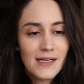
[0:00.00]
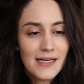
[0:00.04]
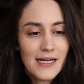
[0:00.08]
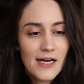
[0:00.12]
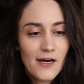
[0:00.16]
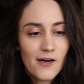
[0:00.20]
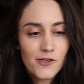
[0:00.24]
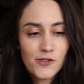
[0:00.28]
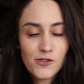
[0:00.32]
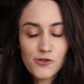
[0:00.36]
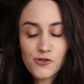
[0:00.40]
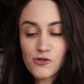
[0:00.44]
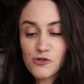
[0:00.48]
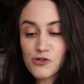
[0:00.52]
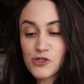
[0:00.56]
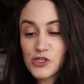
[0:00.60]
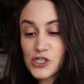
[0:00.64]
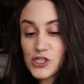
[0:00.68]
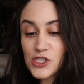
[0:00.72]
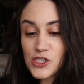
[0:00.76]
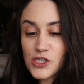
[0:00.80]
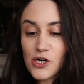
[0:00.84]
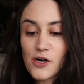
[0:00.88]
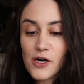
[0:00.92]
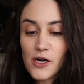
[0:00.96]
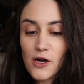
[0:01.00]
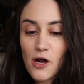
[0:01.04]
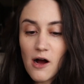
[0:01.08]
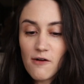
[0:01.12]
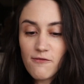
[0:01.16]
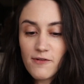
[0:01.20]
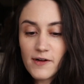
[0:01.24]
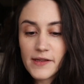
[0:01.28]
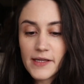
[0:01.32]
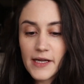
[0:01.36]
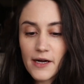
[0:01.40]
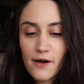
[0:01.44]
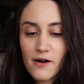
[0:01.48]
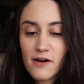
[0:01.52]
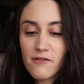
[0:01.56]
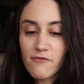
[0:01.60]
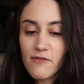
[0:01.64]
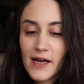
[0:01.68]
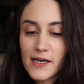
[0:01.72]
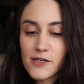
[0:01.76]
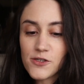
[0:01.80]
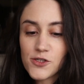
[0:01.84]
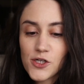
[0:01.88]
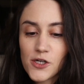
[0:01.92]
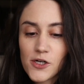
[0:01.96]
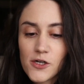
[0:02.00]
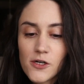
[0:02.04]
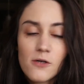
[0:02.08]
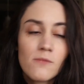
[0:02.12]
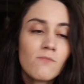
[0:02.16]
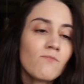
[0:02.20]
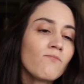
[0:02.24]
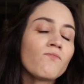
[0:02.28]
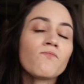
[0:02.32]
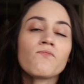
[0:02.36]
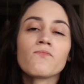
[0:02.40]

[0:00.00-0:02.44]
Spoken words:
the characters are just starting off on their adventure